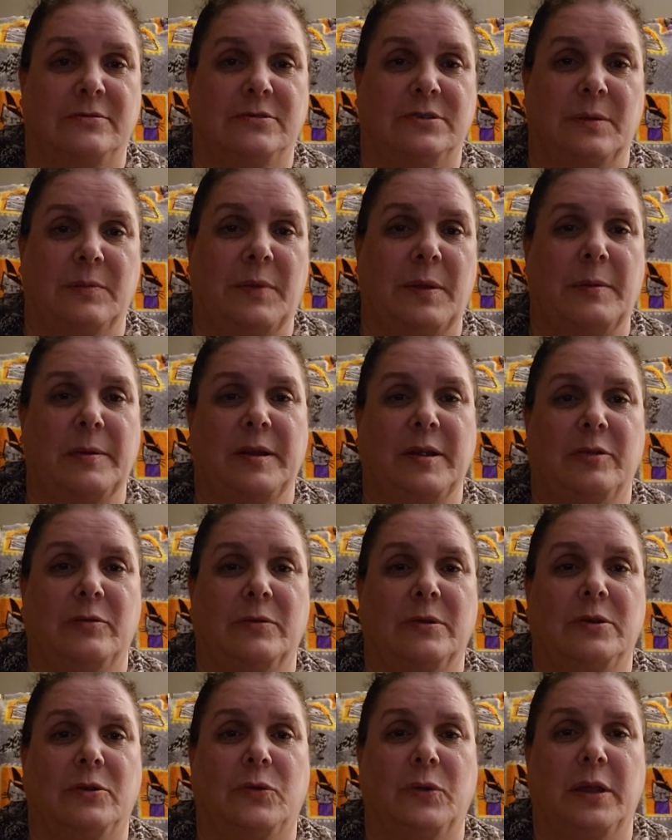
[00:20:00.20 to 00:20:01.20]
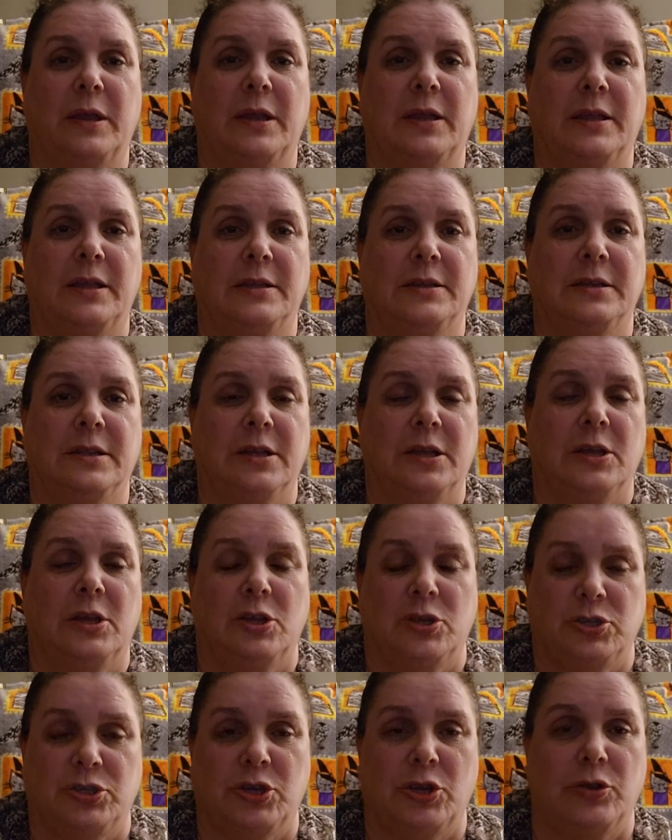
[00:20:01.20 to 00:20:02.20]
jump on here real quick and
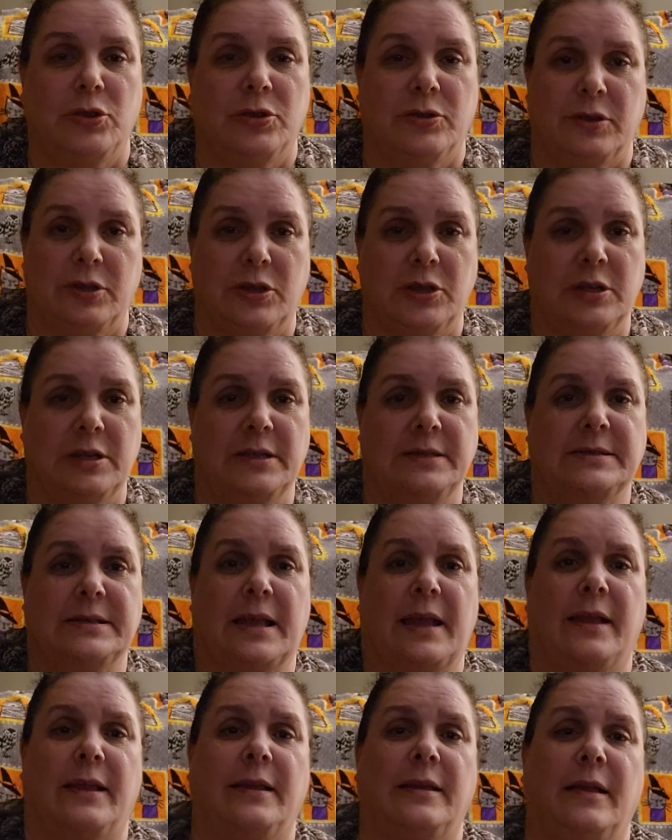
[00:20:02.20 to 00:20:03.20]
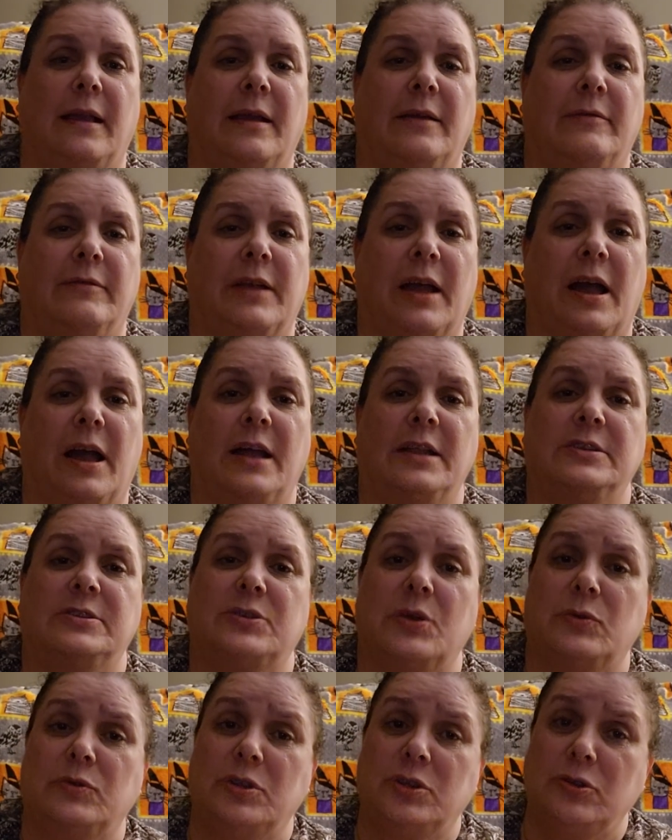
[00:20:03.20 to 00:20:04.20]
show you the goodies I've got.
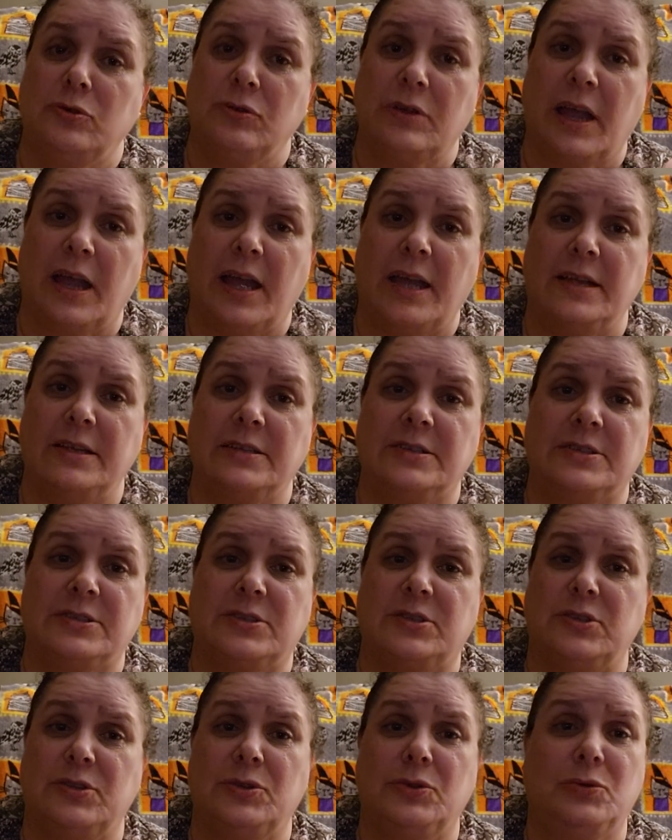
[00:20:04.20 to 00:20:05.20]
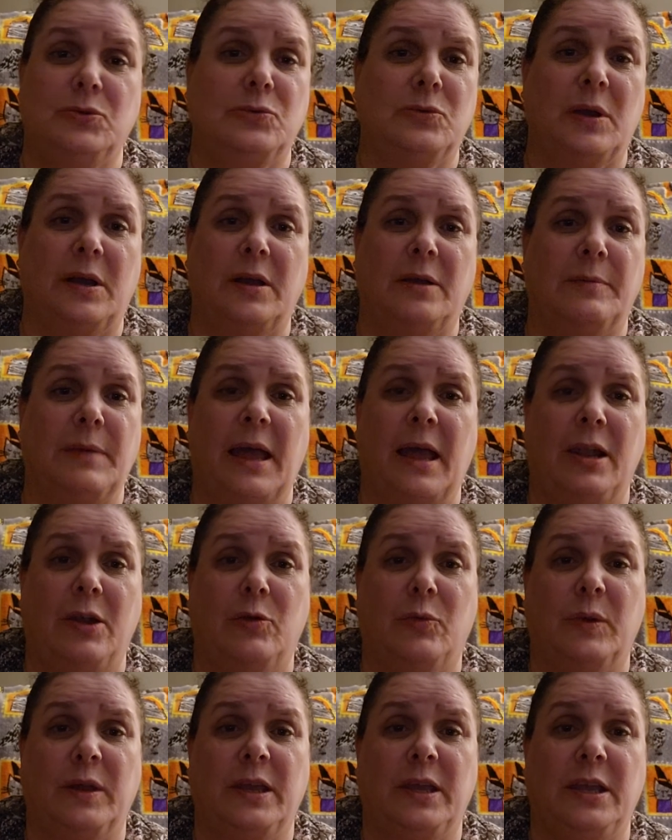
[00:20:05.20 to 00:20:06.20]
So do you guys do
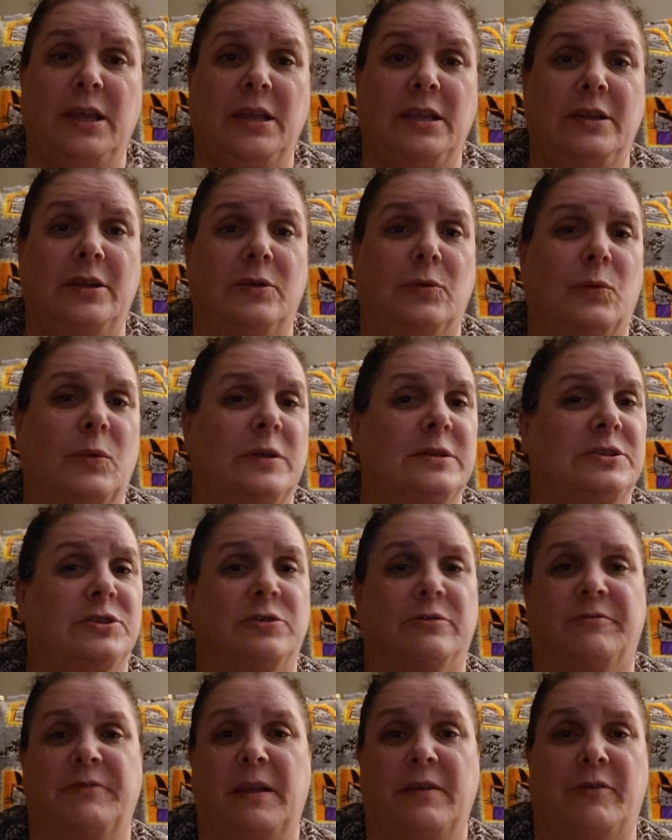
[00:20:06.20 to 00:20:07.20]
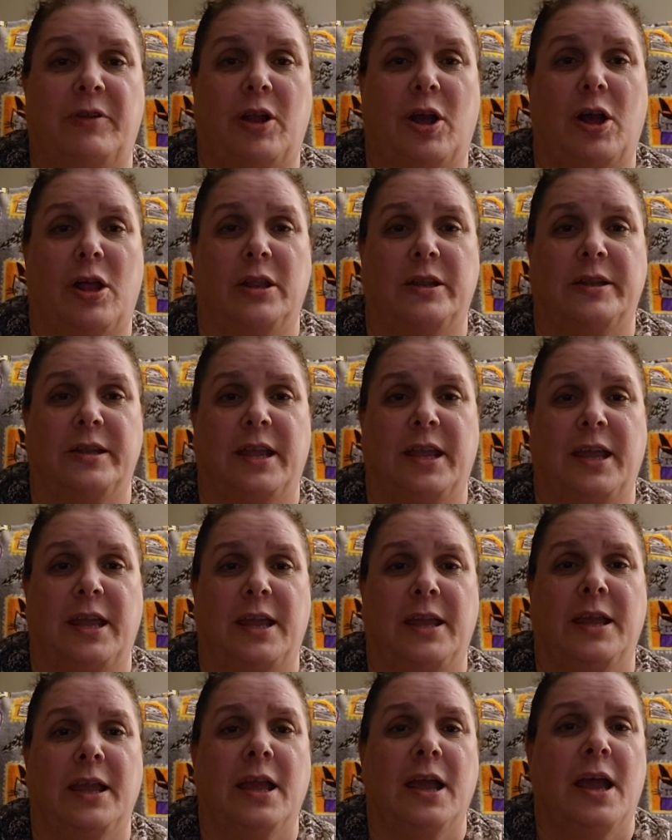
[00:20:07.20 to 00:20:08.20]
Halloween? What's your favorite
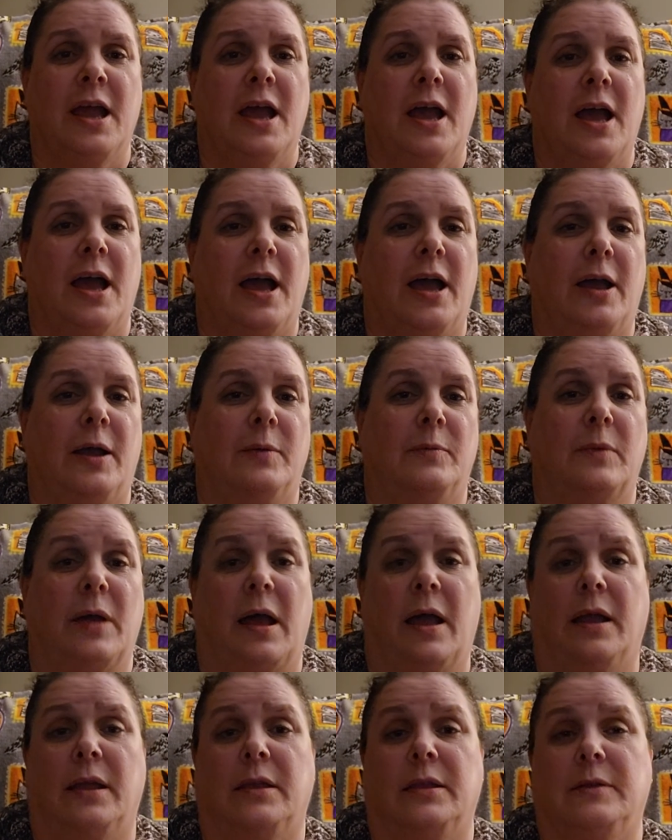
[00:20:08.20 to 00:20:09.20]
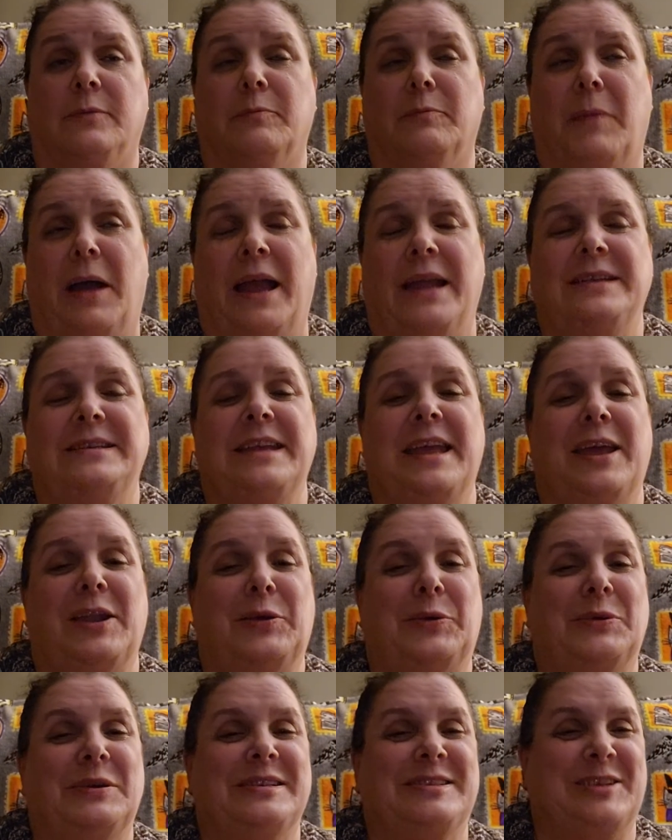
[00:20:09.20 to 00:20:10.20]
holiday? My dad
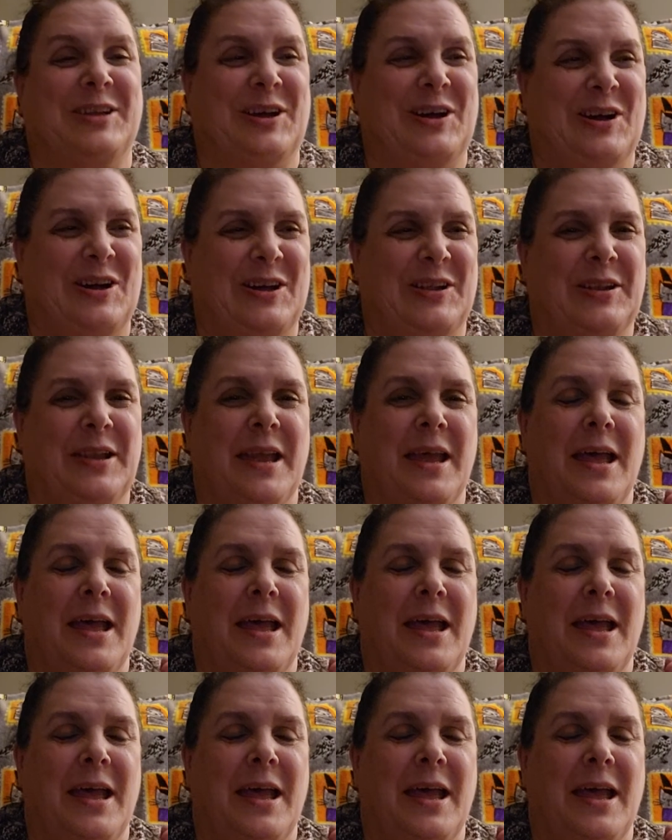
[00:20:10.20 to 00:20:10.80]
always called